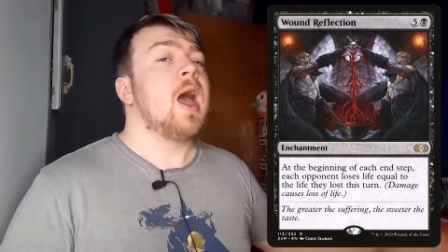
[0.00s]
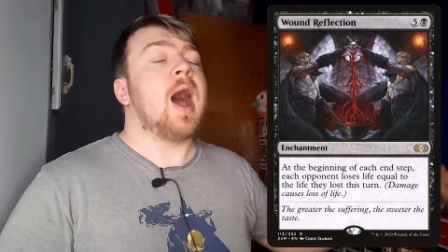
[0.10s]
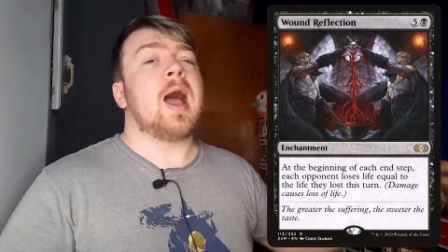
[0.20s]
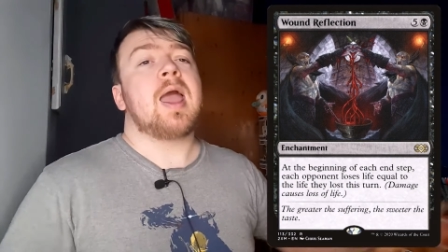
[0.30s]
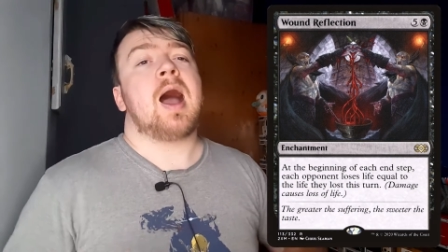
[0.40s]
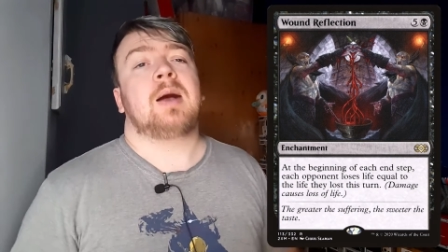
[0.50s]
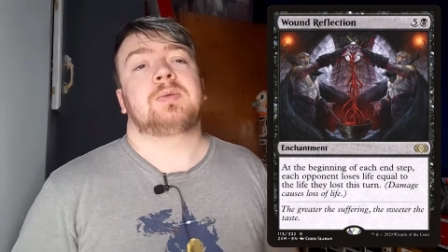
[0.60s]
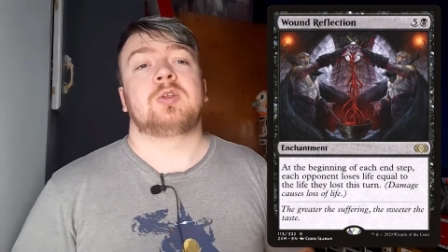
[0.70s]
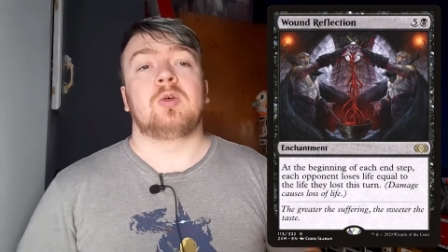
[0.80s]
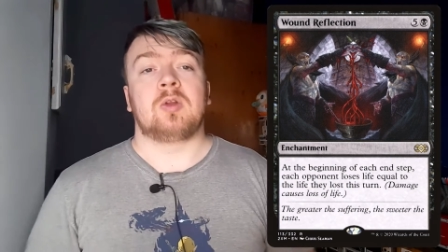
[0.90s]
I
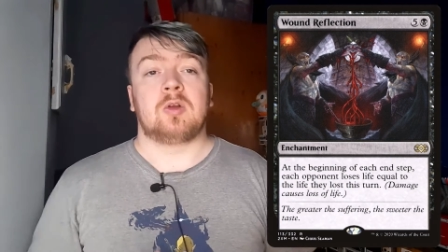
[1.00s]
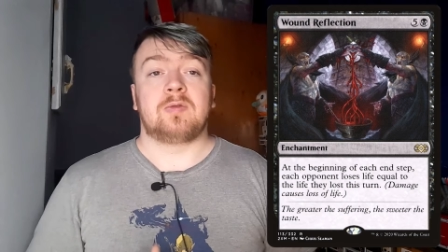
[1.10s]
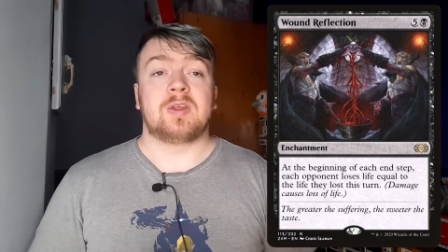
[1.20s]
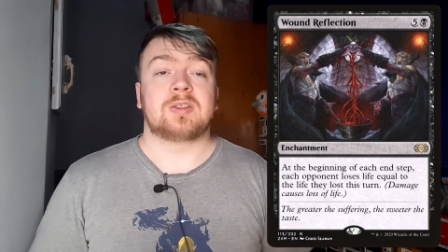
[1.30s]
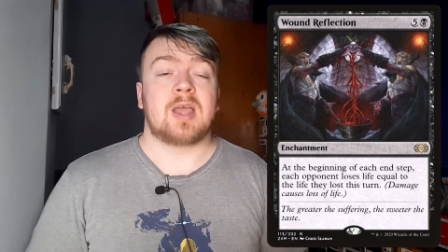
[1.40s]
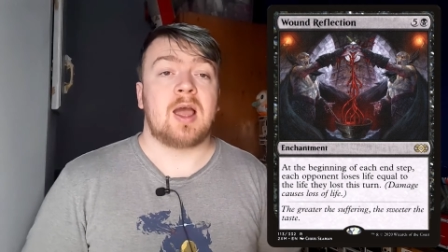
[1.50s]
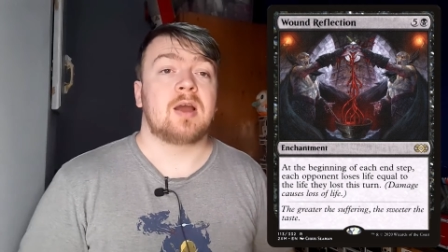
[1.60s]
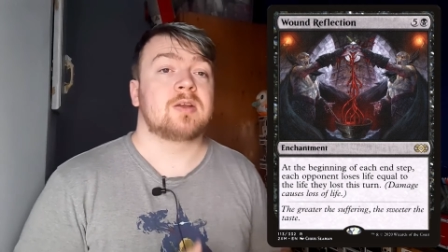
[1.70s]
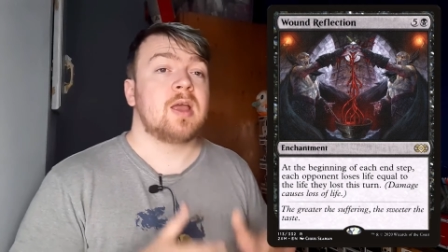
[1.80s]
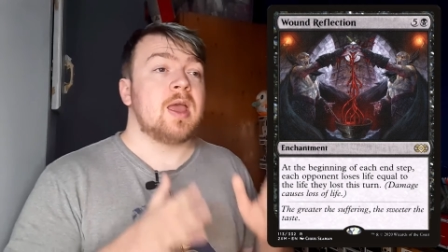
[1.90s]
absolutely love this
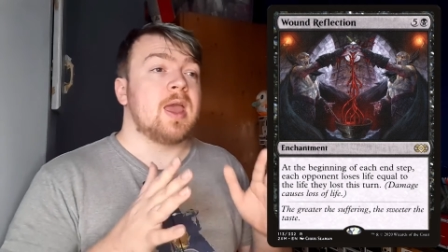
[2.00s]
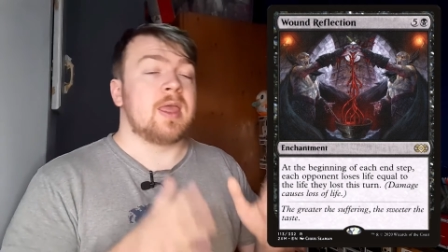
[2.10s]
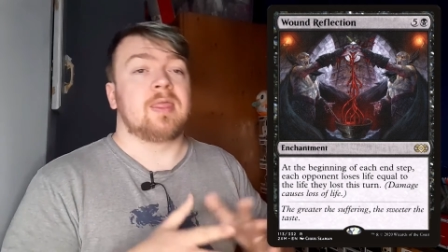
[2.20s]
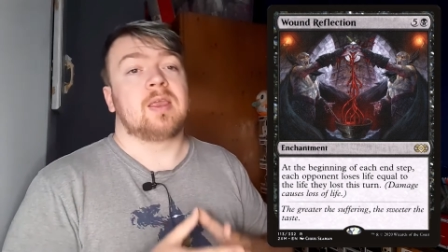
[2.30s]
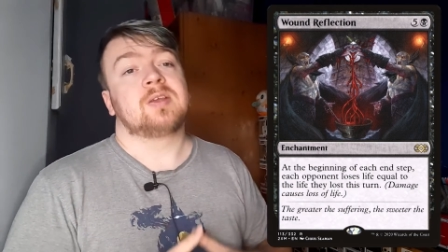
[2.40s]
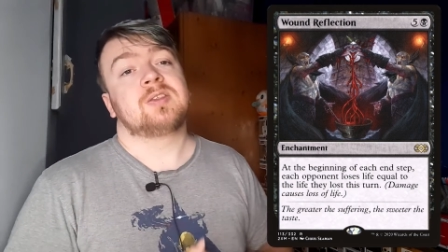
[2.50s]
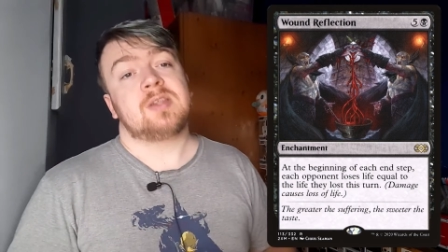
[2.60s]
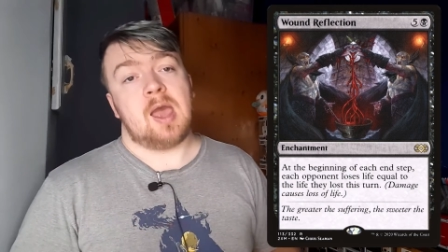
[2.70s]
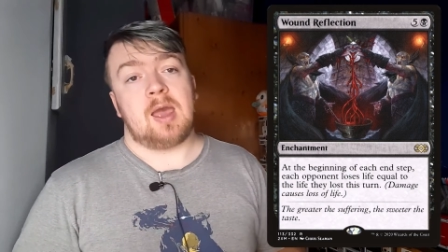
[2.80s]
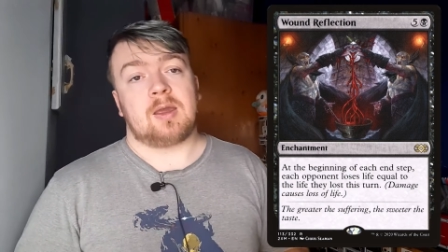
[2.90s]
card in this
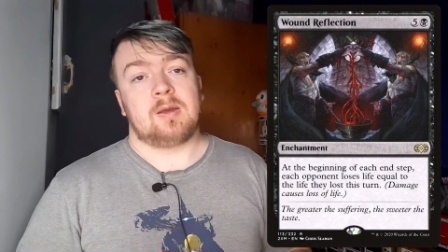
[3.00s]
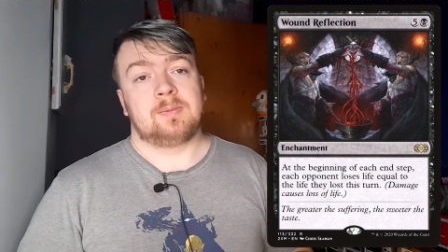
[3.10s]
deck.